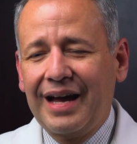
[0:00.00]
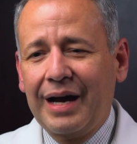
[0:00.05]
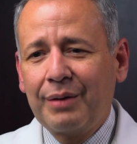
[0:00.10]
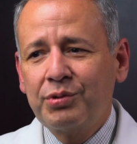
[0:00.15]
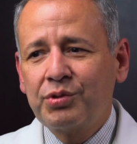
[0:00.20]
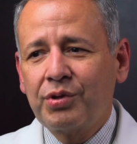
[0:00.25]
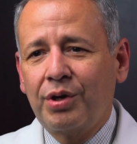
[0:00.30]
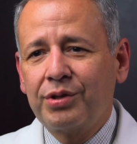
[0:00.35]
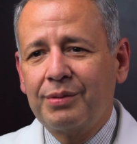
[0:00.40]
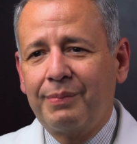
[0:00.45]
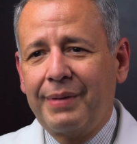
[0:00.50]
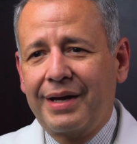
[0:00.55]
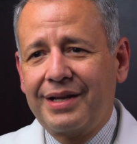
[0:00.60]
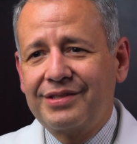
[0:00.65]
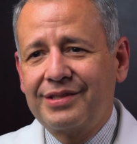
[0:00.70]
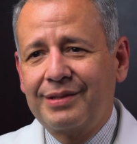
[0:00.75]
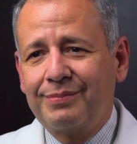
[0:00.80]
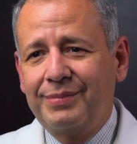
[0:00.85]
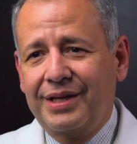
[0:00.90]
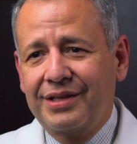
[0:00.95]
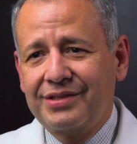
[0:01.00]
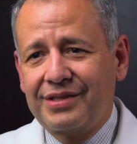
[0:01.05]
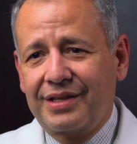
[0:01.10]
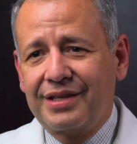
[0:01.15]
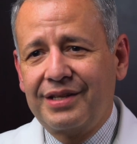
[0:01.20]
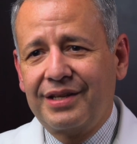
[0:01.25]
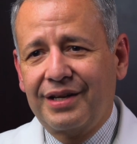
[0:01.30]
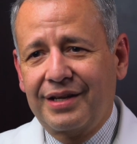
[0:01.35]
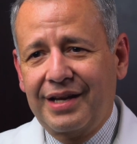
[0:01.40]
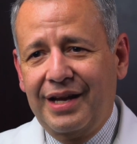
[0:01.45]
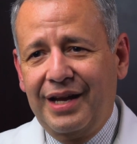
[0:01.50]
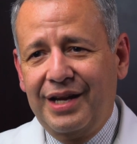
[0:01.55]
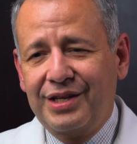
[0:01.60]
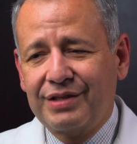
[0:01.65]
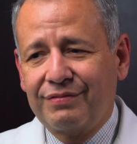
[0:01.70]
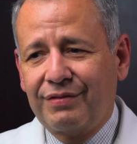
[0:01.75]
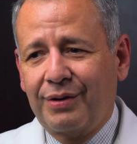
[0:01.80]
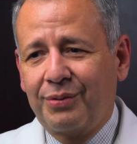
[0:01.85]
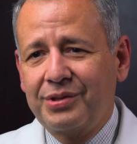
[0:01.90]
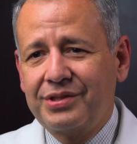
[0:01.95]
I was drawn to medicine because at a young
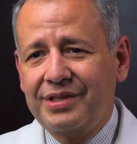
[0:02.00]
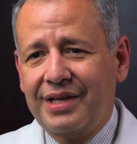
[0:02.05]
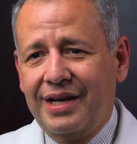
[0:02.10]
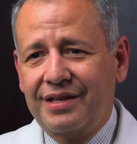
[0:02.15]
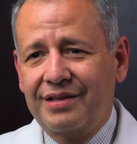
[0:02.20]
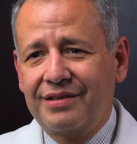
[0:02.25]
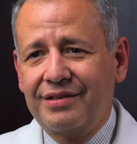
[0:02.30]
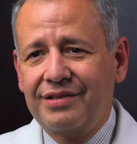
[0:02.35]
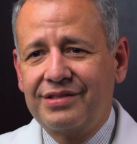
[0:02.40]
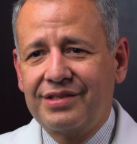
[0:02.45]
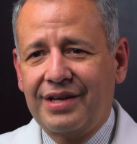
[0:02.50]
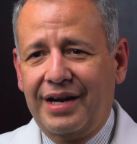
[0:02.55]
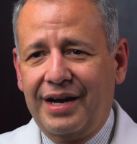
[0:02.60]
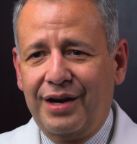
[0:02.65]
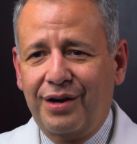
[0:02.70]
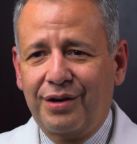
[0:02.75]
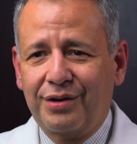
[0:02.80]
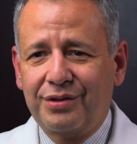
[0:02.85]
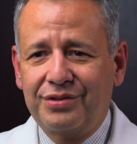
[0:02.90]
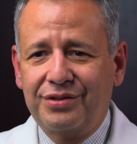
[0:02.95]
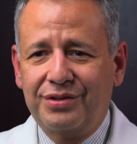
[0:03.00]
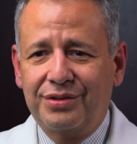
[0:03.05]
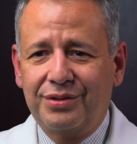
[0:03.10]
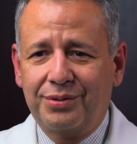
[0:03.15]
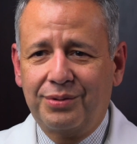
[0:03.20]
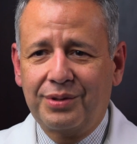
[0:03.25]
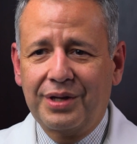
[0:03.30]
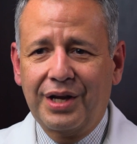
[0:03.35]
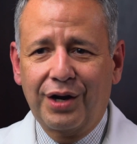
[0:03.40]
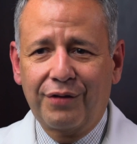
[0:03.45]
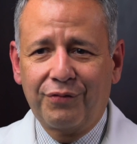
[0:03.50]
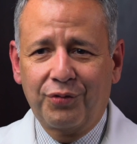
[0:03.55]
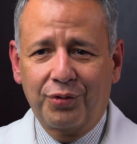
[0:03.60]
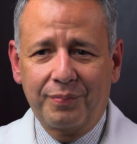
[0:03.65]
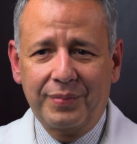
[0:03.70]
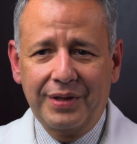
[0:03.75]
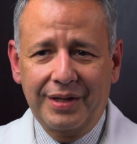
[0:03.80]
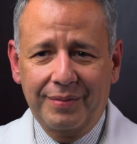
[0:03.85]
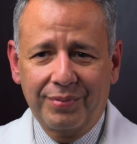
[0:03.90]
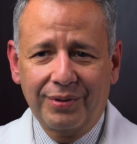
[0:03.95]
age I've always had a desire to care for
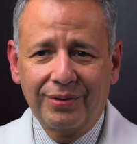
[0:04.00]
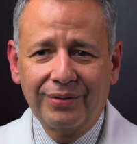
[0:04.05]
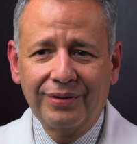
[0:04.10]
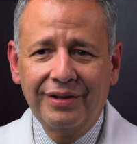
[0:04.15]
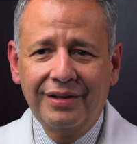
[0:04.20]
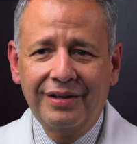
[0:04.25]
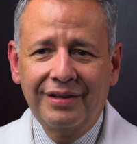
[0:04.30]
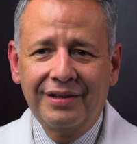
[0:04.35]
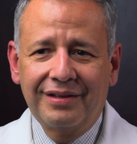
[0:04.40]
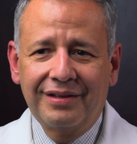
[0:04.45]
people.